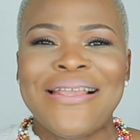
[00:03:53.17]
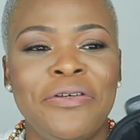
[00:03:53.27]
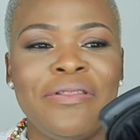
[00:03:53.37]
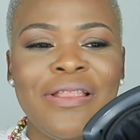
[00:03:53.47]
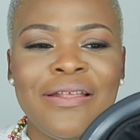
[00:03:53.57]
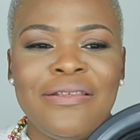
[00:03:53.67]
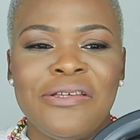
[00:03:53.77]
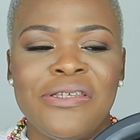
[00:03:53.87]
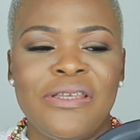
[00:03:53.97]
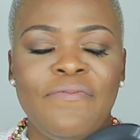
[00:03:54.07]
and that
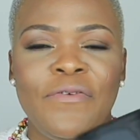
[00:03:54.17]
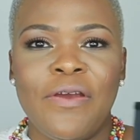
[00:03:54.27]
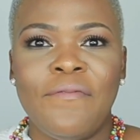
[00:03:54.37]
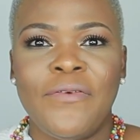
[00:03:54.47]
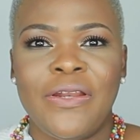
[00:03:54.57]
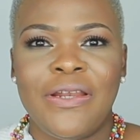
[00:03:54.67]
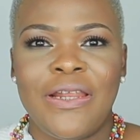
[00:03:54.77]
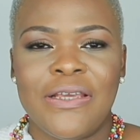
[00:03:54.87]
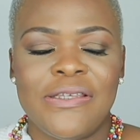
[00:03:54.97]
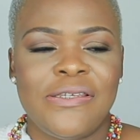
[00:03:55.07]
this, if you have an
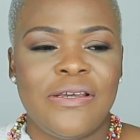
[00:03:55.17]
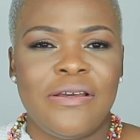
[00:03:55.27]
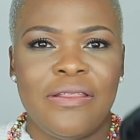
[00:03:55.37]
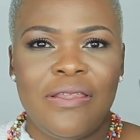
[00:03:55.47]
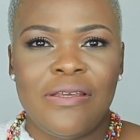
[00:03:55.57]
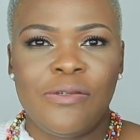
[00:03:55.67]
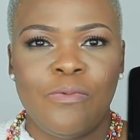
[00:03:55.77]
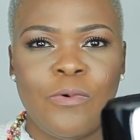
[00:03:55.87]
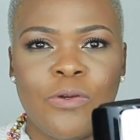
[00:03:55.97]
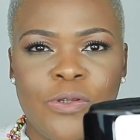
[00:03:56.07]
Alexa, this
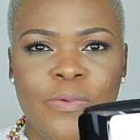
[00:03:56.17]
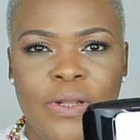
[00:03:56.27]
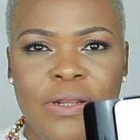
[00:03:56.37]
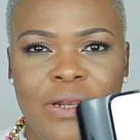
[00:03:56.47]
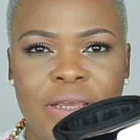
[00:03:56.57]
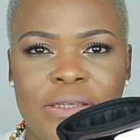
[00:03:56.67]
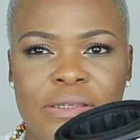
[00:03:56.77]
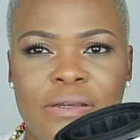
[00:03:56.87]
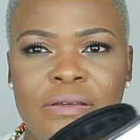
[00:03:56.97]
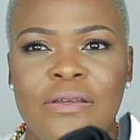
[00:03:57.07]
works with
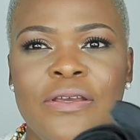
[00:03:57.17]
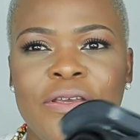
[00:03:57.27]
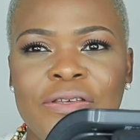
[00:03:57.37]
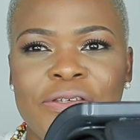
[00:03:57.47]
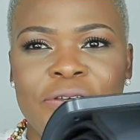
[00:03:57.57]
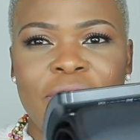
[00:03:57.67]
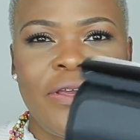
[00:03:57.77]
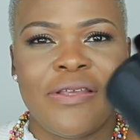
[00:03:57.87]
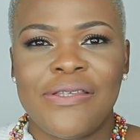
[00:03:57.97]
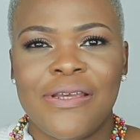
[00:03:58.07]
Alexa. So you
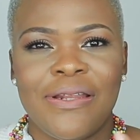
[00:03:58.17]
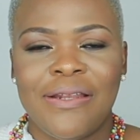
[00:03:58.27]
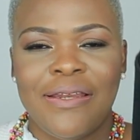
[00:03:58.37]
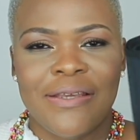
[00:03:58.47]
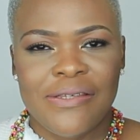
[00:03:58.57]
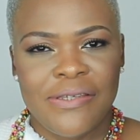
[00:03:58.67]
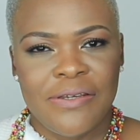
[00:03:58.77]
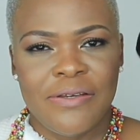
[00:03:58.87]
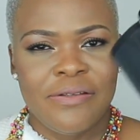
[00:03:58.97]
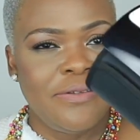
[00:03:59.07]
can tell
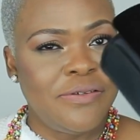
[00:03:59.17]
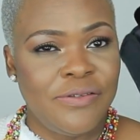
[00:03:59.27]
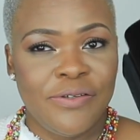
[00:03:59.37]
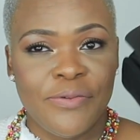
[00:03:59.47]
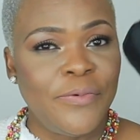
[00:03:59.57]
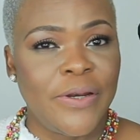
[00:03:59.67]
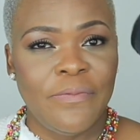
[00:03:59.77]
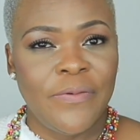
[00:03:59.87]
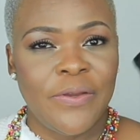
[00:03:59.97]
Alexa to do whatever